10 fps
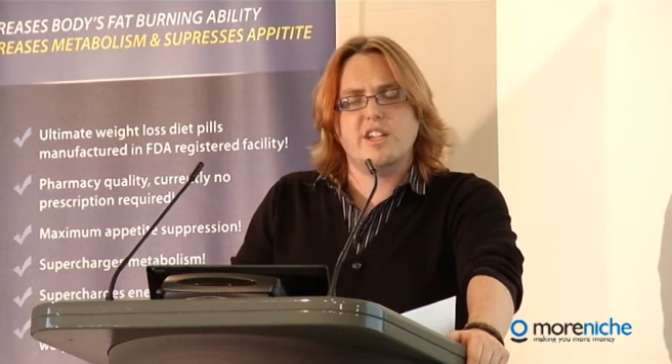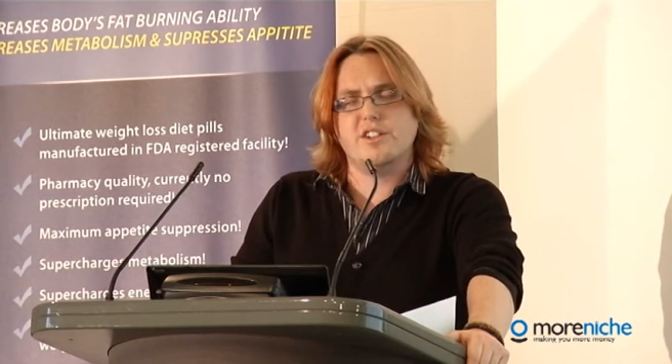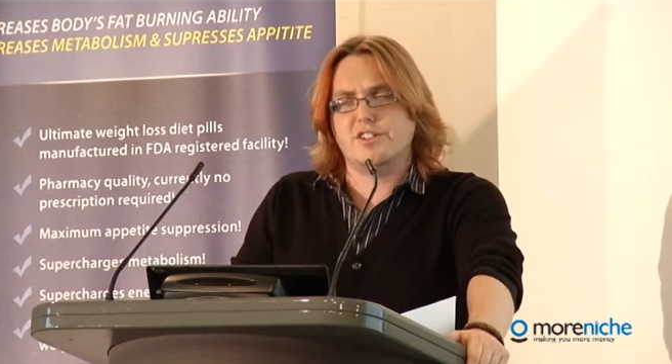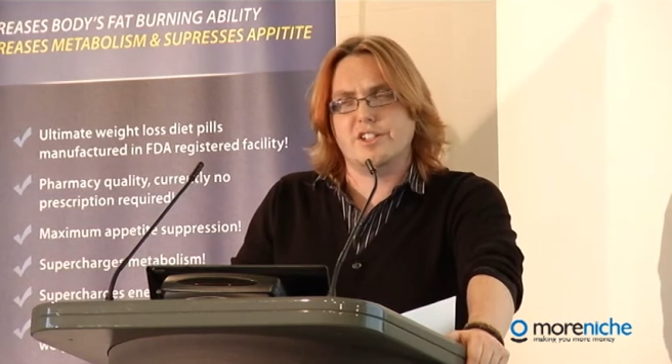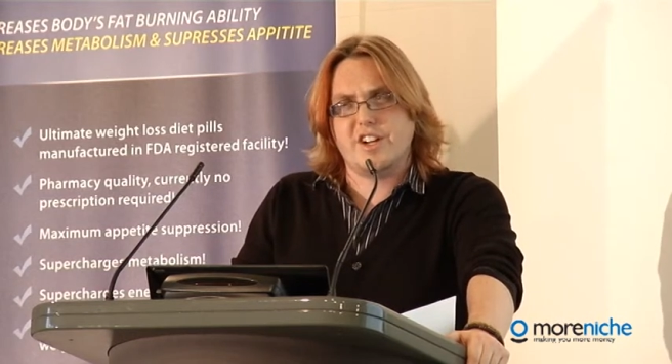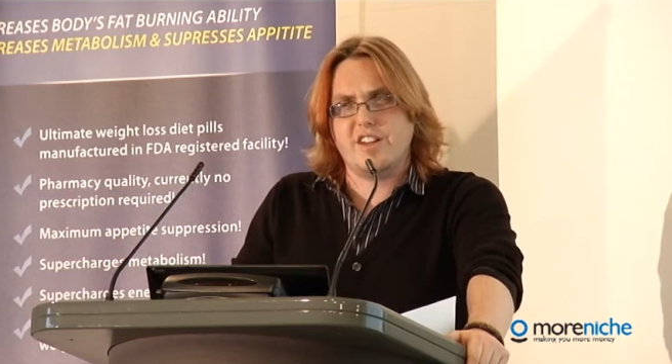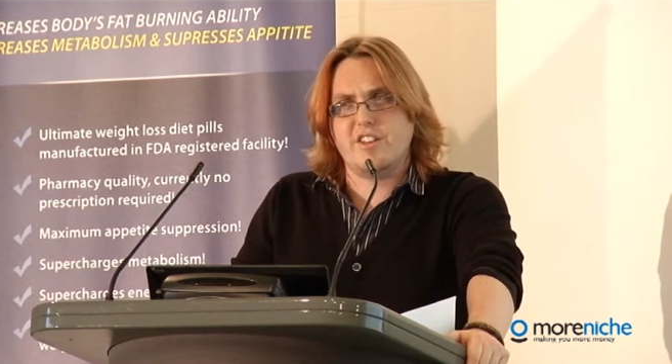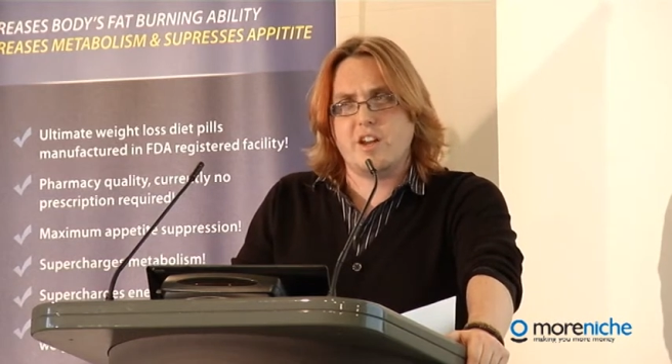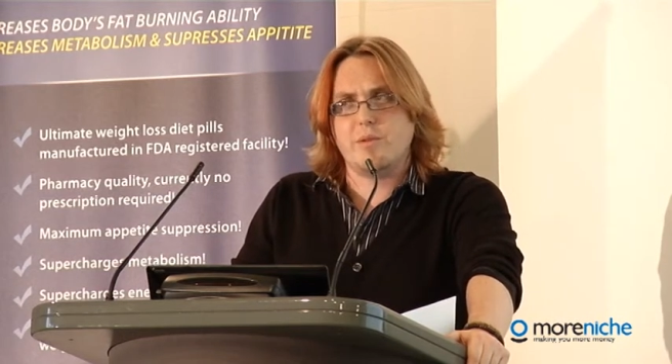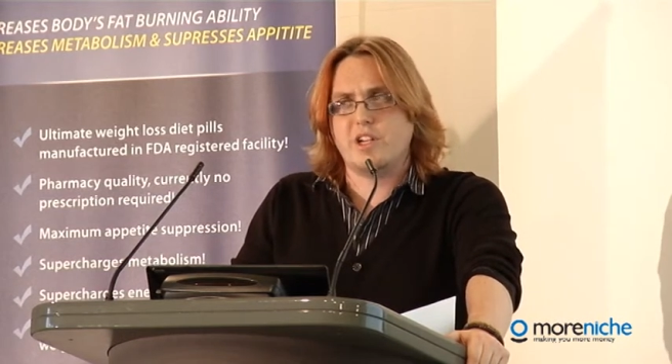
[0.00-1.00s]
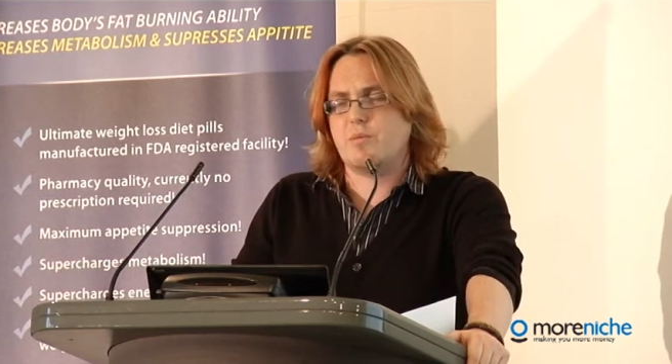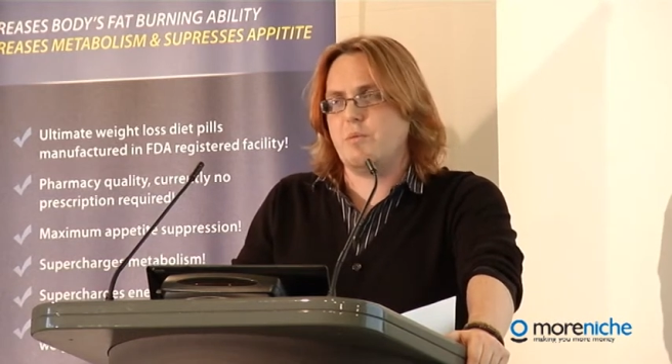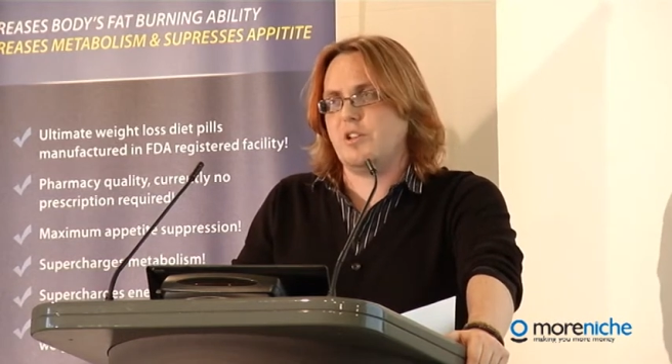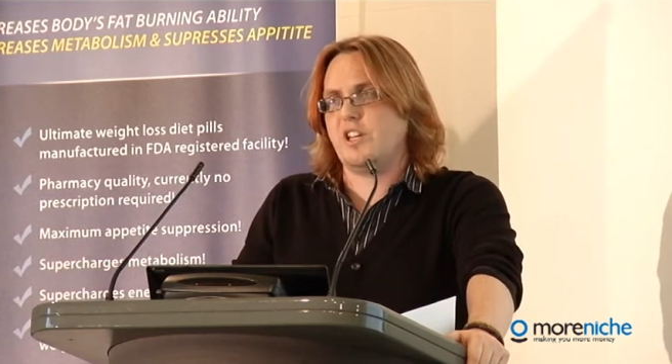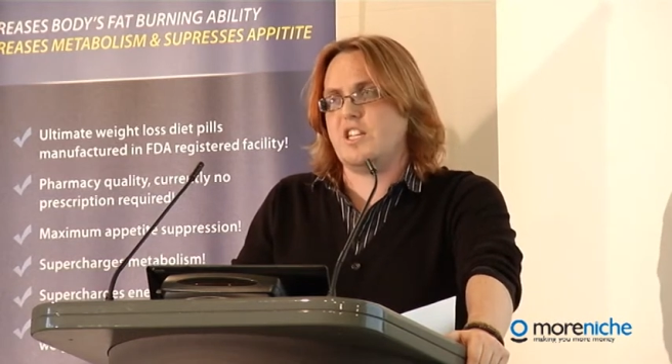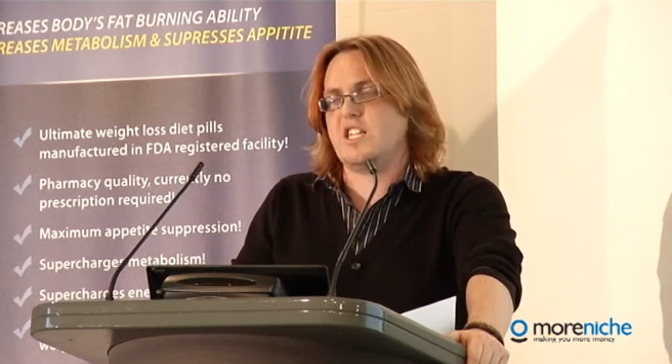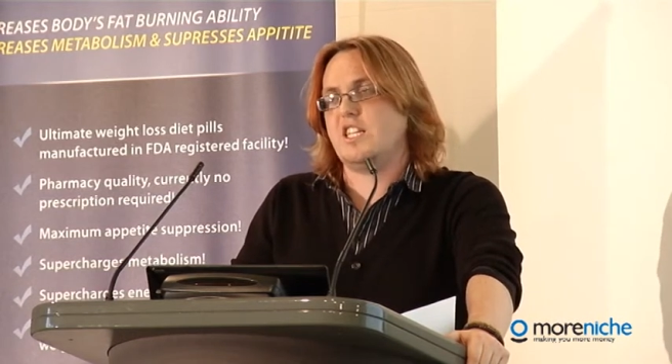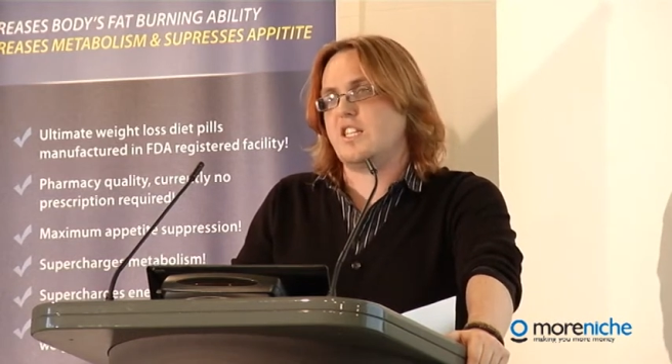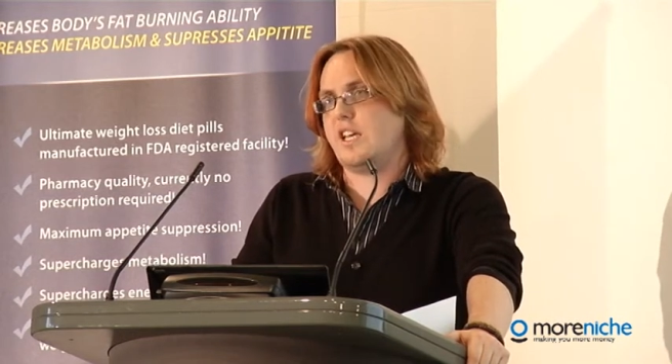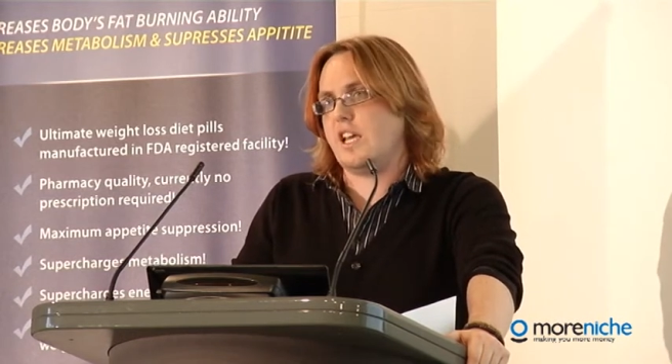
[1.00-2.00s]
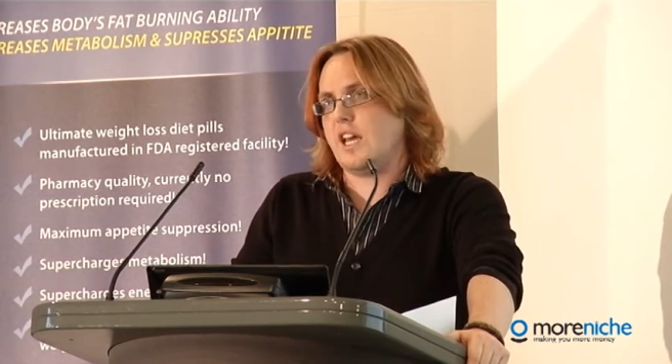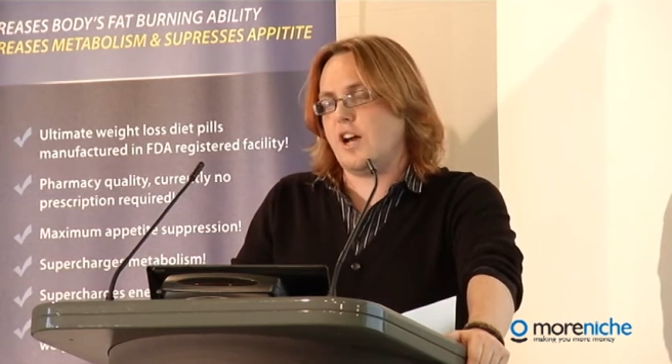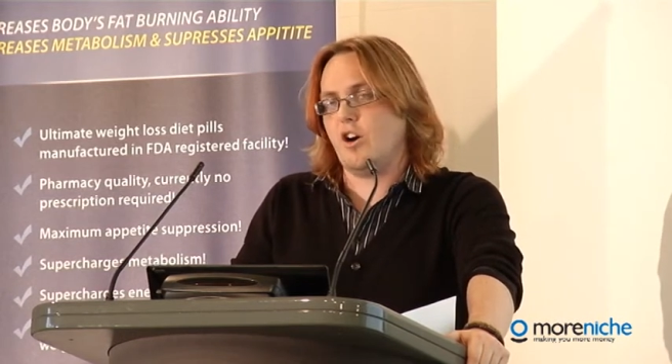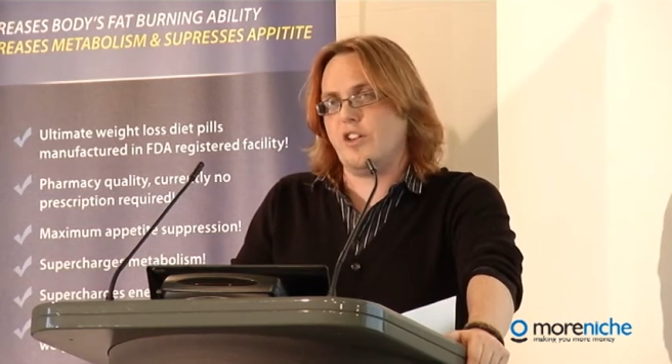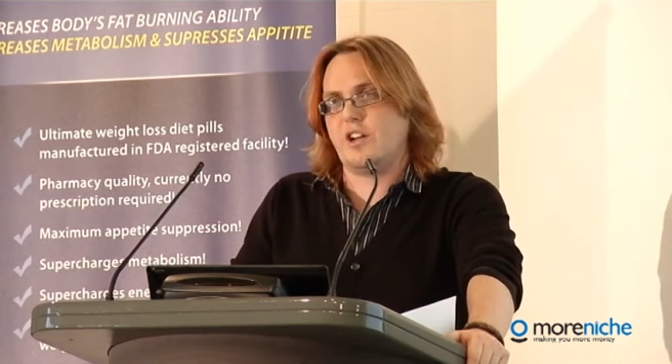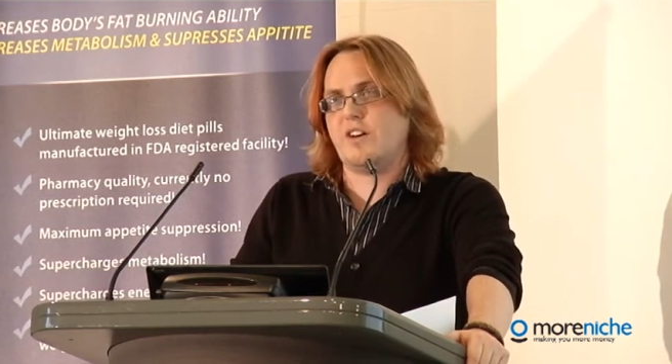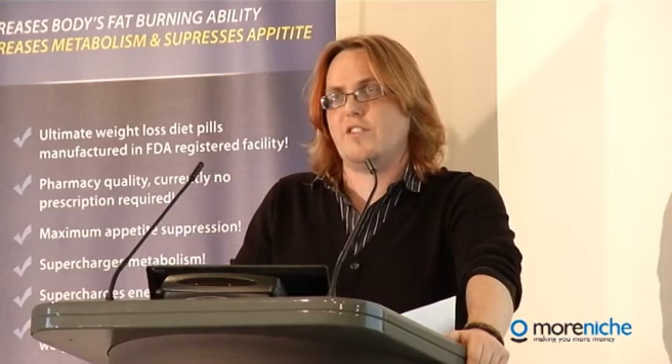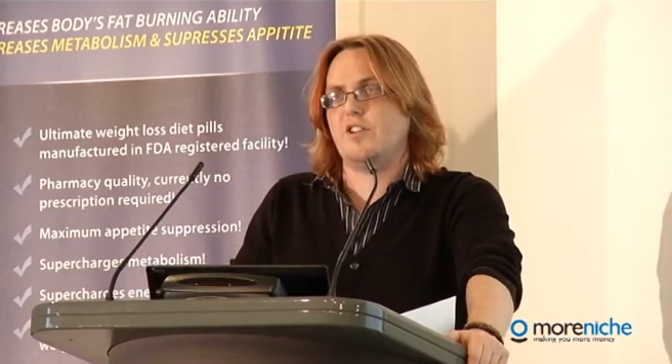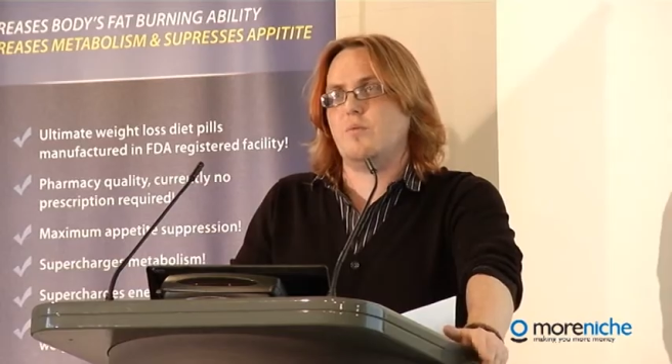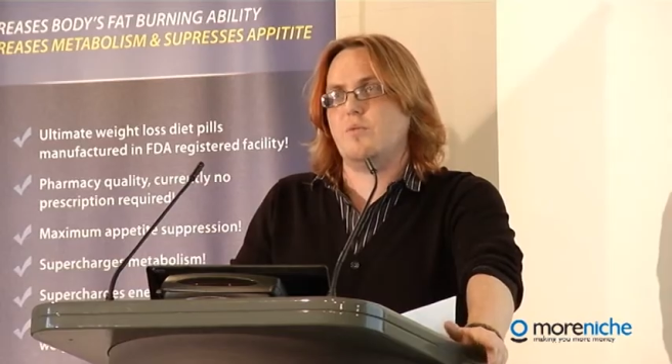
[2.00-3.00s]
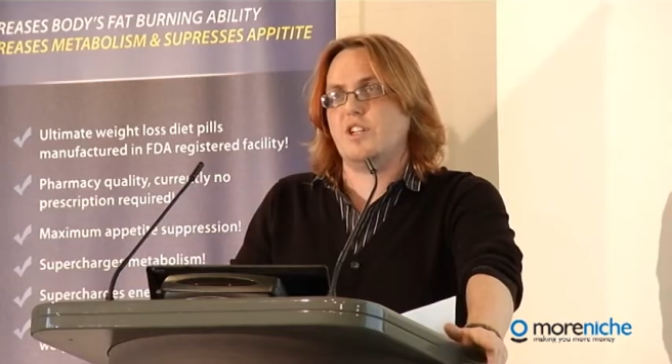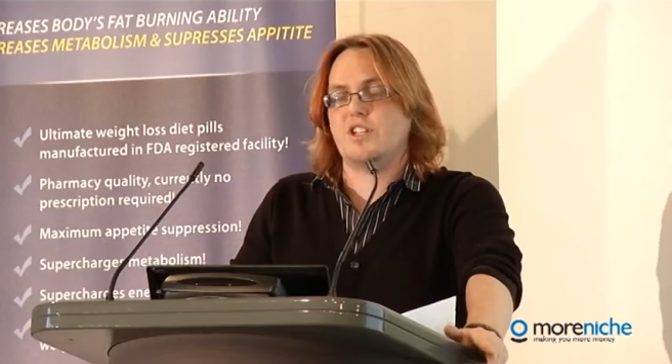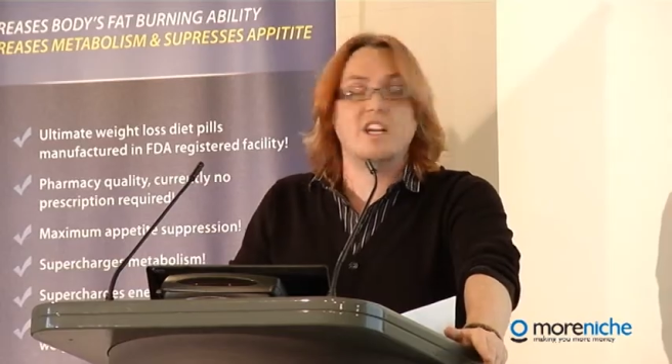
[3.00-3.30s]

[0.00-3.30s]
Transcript: isn't a great thing because people could easily steal it or they don't have to come to your